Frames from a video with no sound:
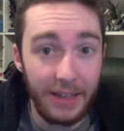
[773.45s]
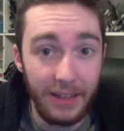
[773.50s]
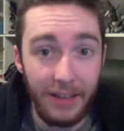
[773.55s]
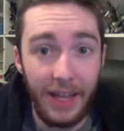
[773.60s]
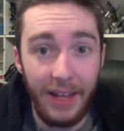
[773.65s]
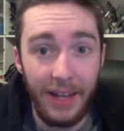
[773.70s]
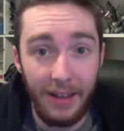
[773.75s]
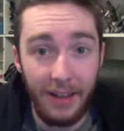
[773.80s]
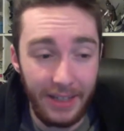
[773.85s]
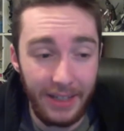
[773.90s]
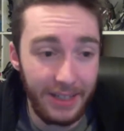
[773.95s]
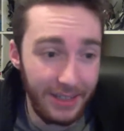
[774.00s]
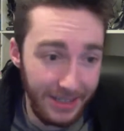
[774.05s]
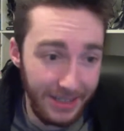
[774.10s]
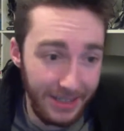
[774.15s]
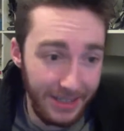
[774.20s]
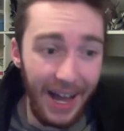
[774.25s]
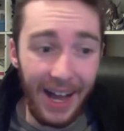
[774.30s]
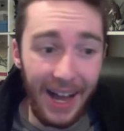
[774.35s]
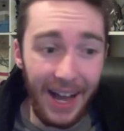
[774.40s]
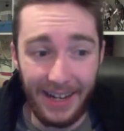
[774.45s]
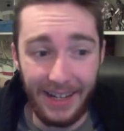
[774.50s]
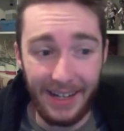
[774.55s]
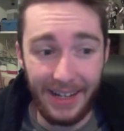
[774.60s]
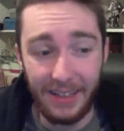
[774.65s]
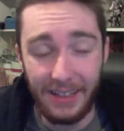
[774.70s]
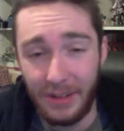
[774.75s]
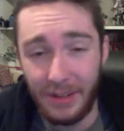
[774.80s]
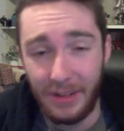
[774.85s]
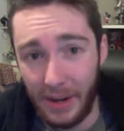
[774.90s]

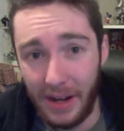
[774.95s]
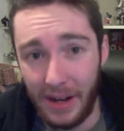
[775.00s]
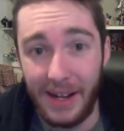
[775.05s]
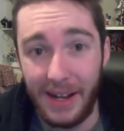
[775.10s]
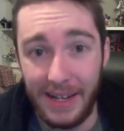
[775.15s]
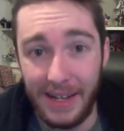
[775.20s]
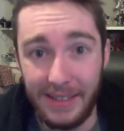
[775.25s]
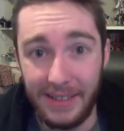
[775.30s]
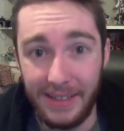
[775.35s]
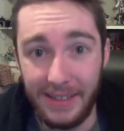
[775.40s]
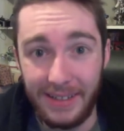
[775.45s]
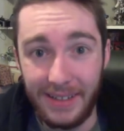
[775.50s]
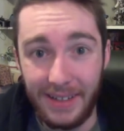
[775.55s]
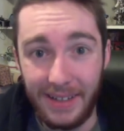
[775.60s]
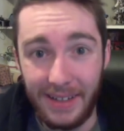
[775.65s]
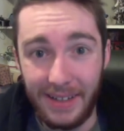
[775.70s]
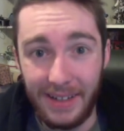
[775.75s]
line behind it,